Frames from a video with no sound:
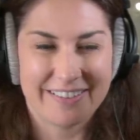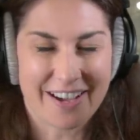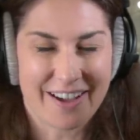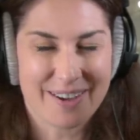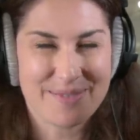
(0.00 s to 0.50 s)

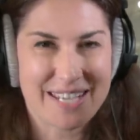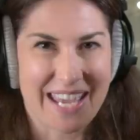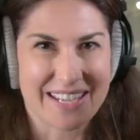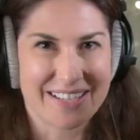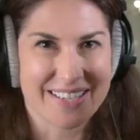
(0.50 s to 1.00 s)
Time to
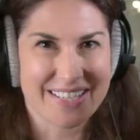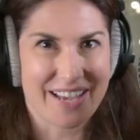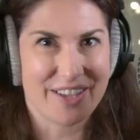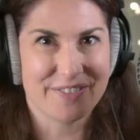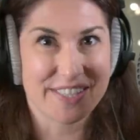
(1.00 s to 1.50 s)
get
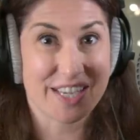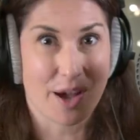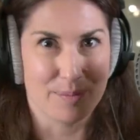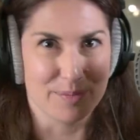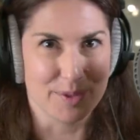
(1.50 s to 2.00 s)
ourselves
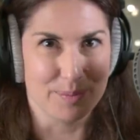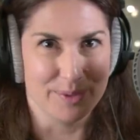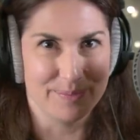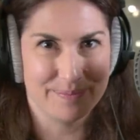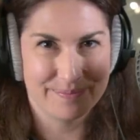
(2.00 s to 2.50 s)
comfortable.